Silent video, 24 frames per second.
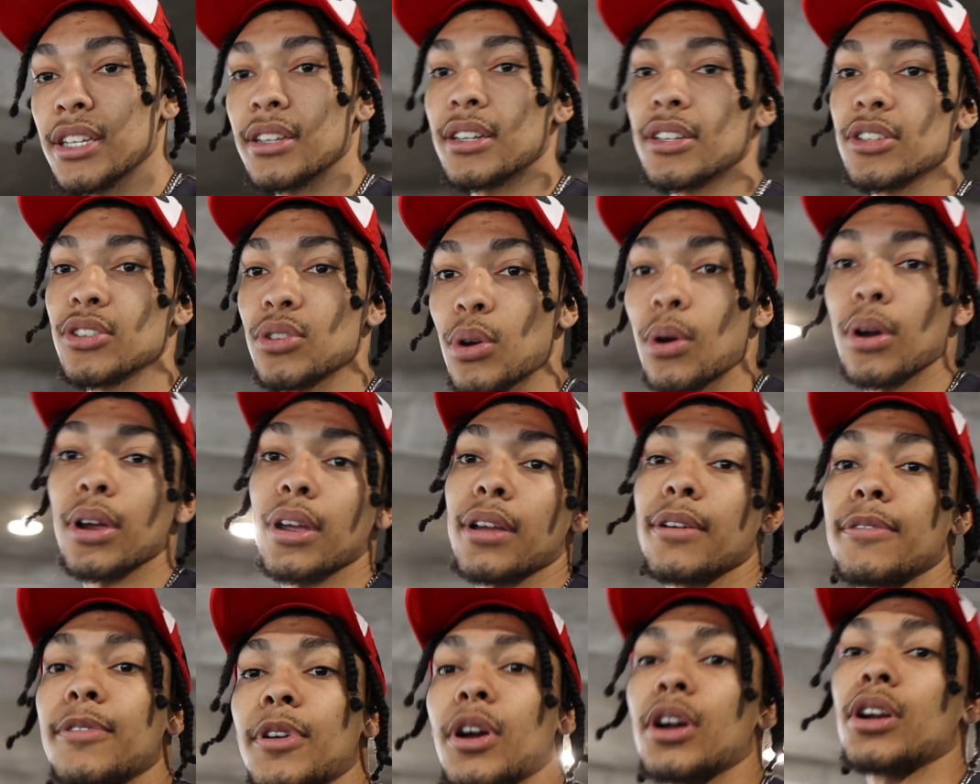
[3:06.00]
to the torque
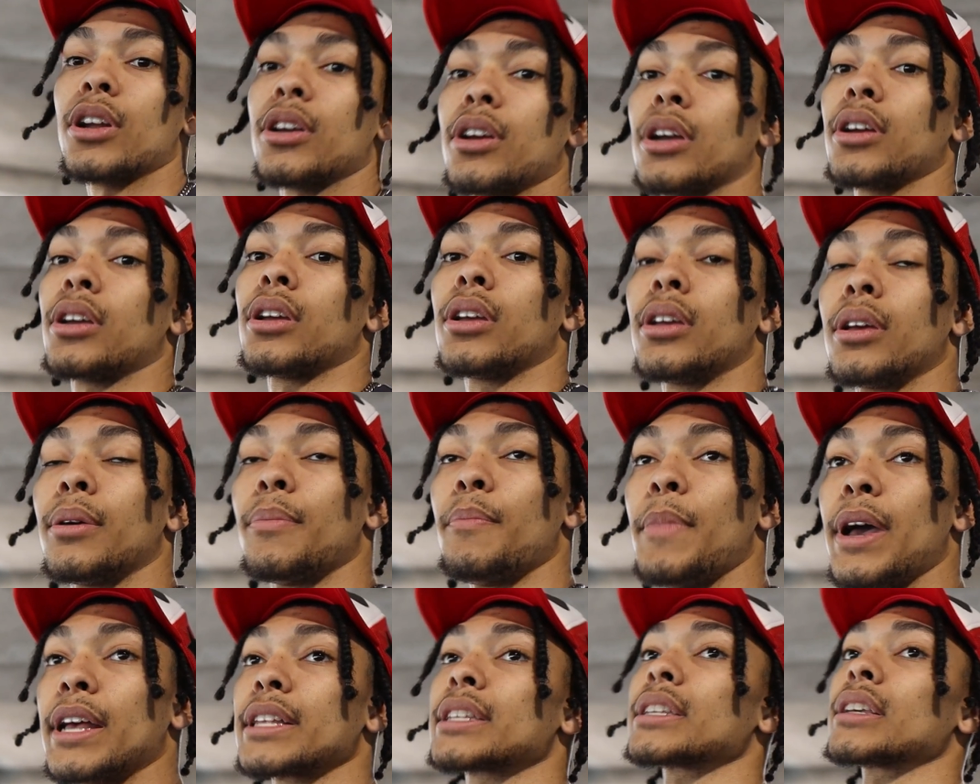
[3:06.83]
converter
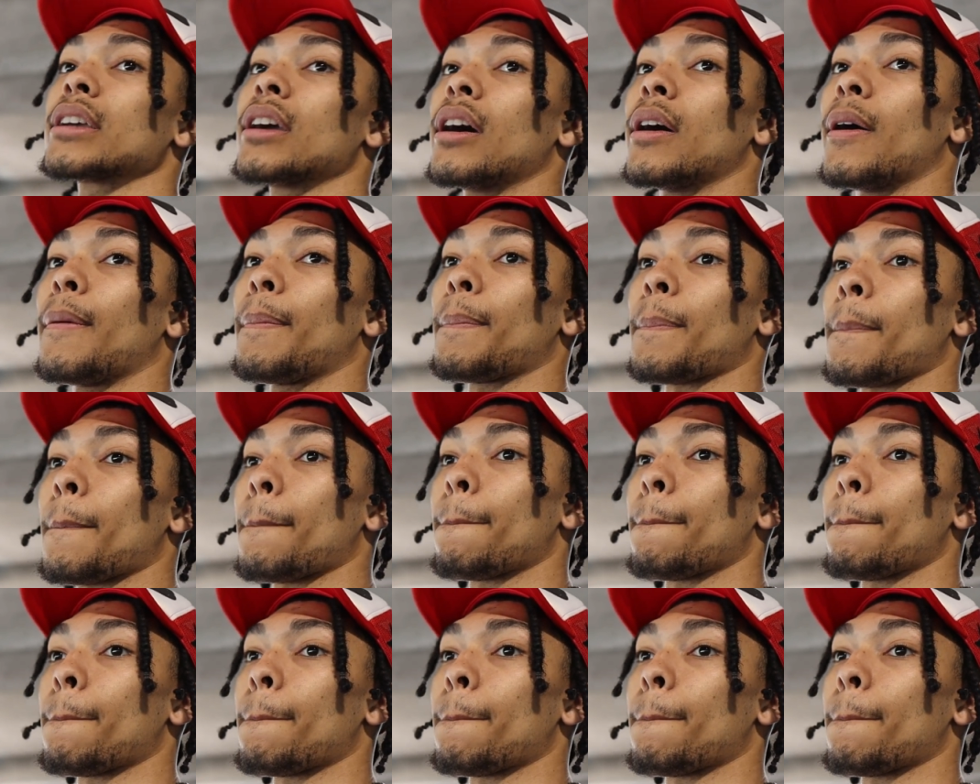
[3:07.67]
messing up.